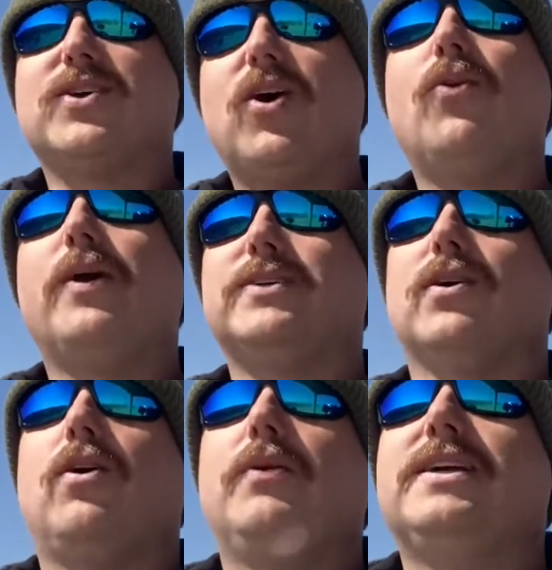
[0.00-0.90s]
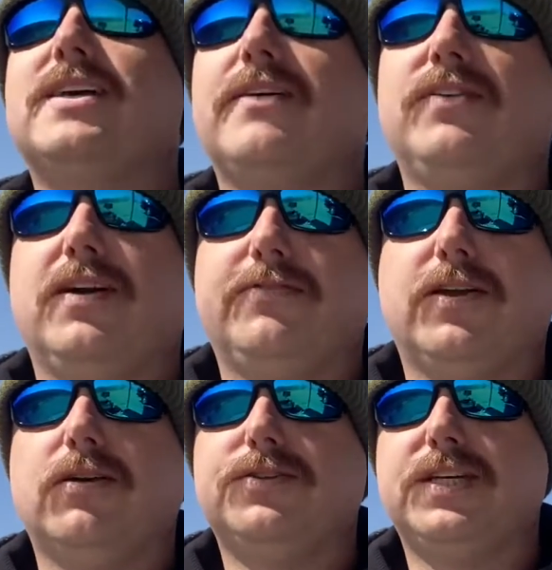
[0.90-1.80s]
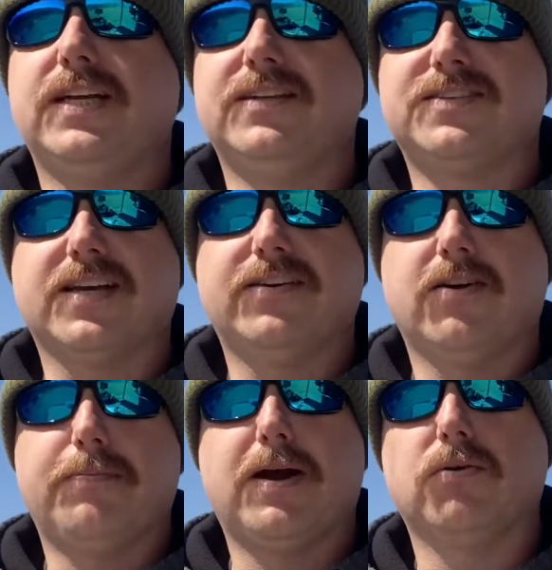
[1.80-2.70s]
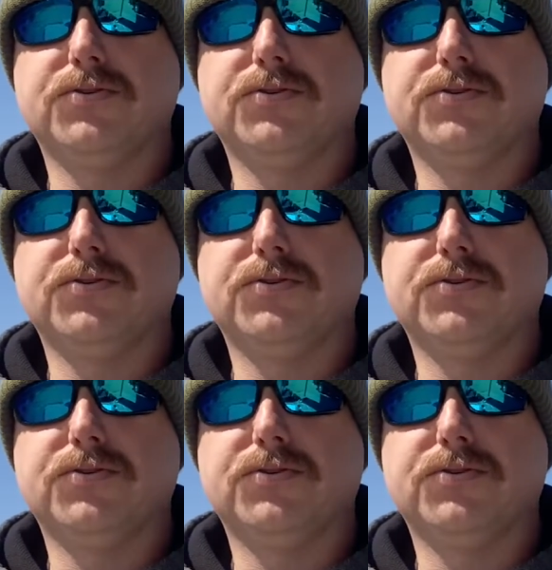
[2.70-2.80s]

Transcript: always, always have enough energy and a secondary power